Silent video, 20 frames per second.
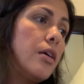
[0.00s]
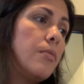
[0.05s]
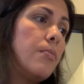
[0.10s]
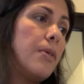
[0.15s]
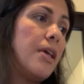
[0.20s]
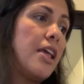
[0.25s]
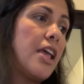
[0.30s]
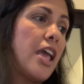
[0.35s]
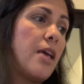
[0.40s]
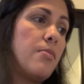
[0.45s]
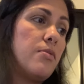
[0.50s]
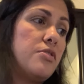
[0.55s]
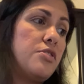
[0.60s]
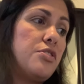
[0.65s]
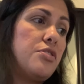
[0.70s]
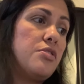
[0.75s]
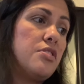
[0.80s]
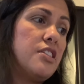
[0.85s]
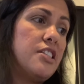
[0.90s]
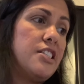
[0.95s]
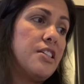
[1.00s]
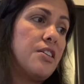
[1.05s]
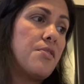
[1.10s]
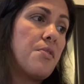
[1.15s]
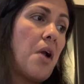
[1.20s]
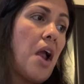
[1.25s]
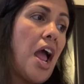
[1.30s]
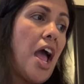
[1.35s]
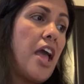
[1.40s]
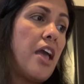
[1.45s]
being able to
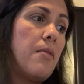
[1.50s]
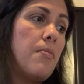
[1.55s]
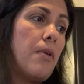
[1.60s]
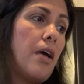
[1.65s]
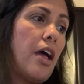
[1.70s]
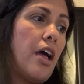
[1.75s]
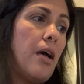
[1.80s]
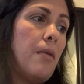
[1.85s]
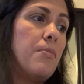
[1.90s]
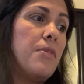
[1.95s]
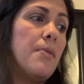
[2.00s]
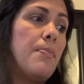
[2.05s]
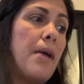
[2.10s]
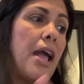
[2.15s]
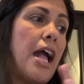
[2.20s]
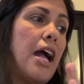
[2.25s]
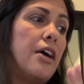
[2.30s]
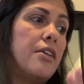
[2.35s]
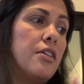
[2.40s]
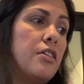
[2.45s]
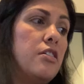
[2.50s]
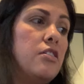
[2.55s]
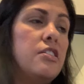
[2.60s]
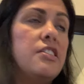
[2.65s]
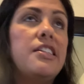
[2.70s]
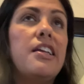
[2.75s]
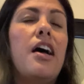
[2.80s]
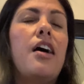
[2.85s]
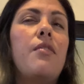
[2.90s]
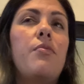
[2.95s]
describe the
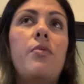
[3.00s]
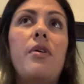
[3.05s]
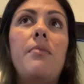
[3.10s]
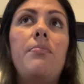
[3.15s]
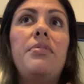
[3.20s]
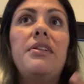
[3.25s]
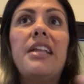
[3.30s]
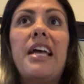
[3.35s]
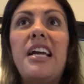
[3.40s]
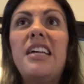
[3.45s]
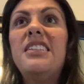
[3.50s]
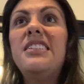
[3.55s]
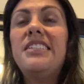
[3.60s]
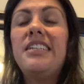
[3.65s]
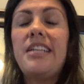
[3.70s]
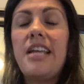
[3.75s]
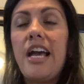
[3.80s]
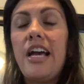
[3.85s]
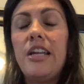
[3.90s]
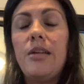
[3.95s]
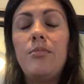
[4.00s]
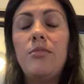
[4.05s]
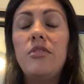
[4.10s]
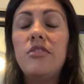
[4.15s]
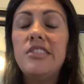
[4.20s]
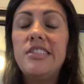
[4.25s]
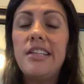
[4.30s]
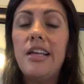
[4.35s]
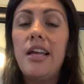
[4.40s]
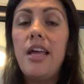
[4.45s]
patterns of what plants and
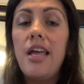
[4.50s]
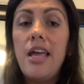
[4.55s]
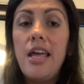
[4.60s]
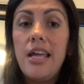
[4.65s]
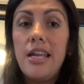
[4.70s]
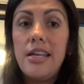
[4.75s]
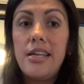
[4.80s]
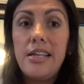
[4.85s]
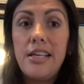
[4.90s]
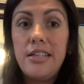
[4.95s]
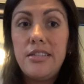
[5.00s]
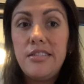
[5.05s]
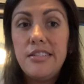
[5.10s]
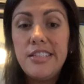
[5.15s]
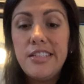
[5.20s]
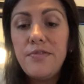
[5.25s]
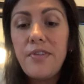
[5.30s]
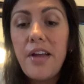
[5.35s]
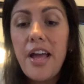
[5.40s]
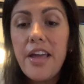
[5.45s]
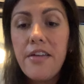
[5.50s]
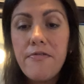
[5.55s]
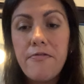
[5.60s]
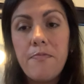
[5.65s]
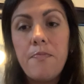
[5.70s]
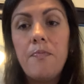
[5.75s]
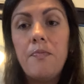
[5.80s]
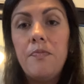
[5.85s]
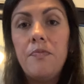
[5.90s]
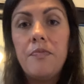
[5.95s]
animals need to survive.
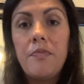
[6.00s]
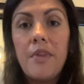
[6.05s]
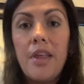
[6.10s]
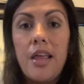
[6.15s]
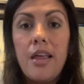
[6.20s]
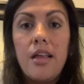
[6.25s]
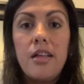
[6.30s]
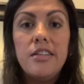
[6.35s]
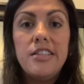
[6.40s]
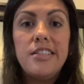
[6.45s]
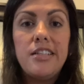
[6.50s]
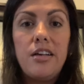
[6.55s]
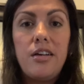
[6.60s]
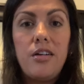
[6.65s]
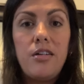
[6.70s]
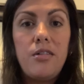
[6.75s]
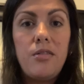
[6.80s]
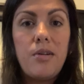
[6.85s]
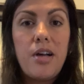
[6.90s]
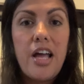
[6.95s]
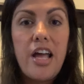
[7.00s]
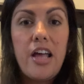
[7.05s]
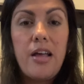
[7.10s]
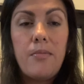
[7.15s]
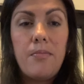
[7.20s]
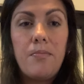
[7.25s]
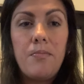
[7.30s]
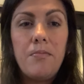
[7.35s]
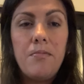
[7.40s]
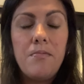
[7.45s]

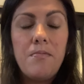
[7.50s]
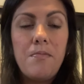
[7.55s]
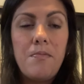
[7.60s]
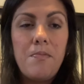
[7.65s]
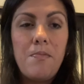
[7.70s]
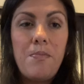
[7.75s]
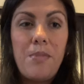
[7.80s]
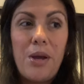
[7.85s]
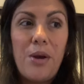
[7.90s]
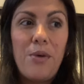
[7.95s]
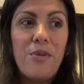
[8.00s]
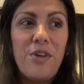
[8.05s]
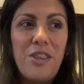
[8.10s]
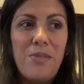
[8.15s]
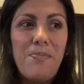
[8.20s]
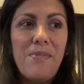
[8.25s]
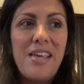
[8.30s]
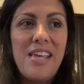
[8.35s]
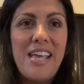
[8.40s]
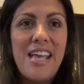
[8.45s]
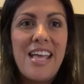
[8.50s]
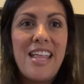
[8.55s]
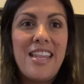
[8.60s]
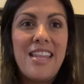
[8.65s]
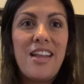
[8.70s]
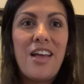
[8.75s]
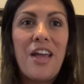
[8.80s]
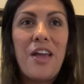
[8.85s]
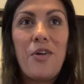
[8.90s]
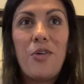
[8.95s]
So bear with me,
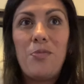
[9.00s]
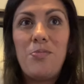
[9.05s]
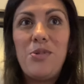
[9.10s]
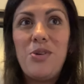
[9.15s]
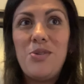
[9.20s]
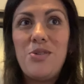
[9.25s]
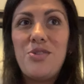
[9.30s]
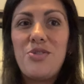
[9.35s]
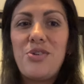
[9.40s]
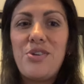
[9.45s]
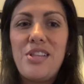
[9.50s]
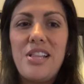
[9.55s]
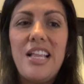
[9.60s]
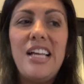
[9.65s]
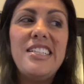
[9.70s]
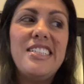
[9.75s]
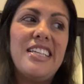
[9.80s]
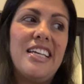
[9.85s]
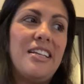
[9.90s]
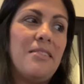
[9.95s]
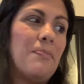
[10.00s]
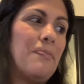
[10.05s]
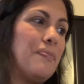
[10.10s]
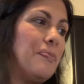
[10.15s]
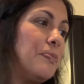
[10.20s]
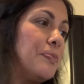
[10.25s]
and I hope you enjoy the lesson.